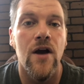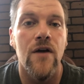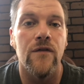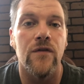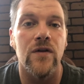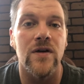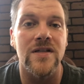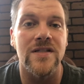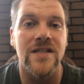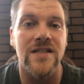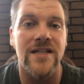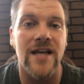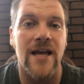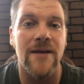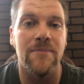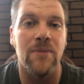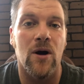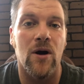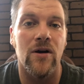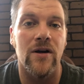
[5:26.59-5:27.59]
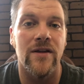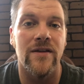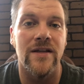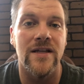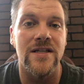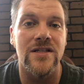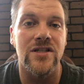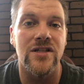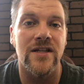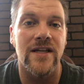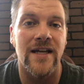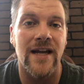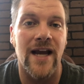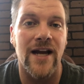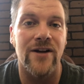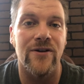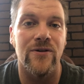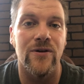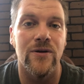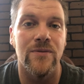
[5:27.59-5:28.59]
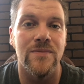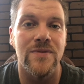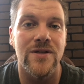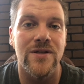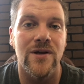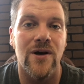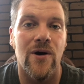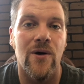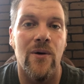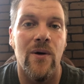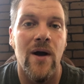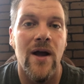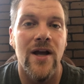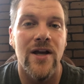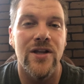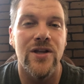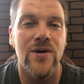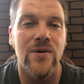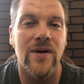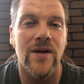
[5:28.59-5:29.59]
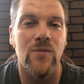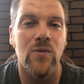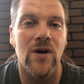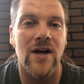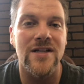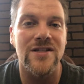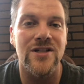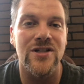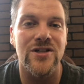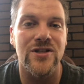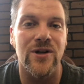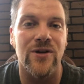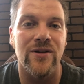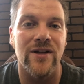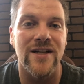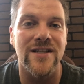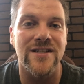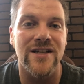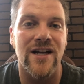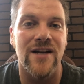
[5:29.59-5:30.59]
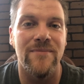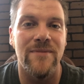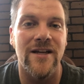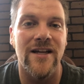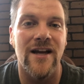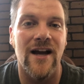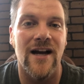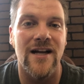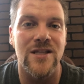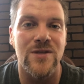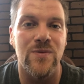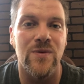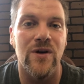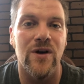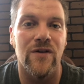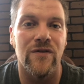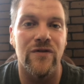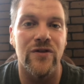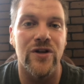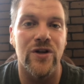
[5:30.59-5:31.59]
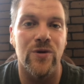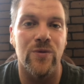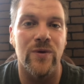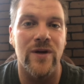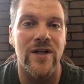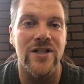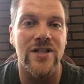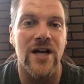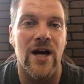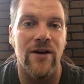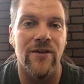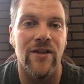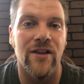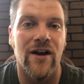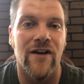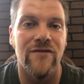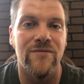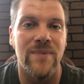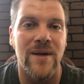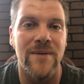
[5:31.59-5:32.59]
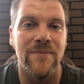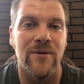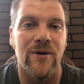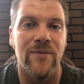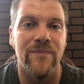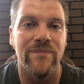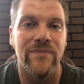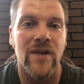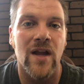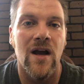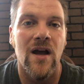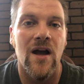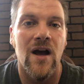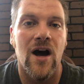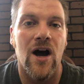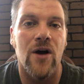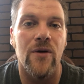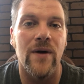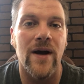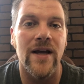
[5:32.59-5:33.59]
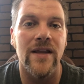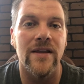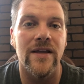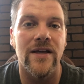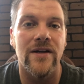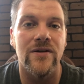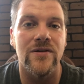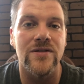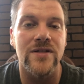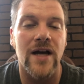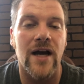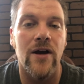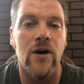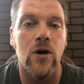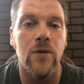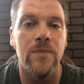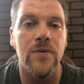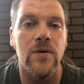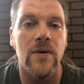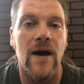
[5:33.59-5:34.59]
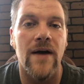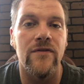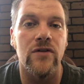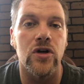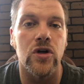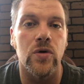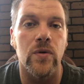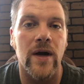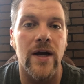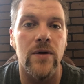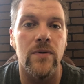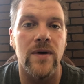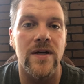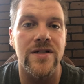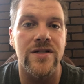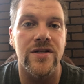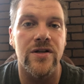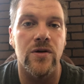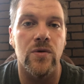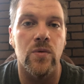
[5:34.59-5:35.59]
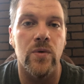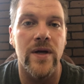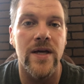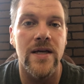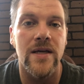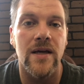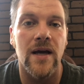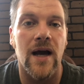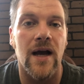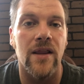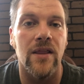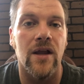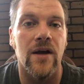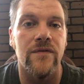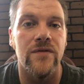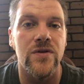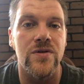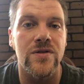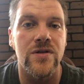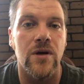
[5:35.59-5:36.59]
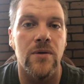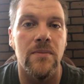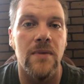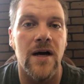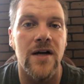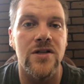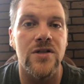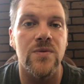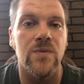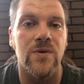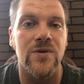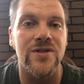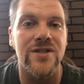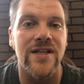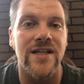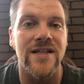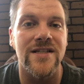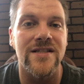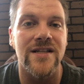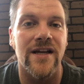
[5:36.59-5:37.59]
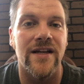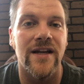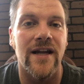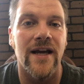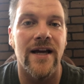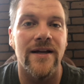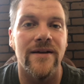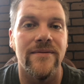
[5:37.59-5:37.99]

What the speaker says: for us to take part in these connect groups. So you can rest assured that it's going to be God's will for you to reach out and love people. All right, leaders, I hope you have a great rest of your week. I love you so much. We'll see you Sunday.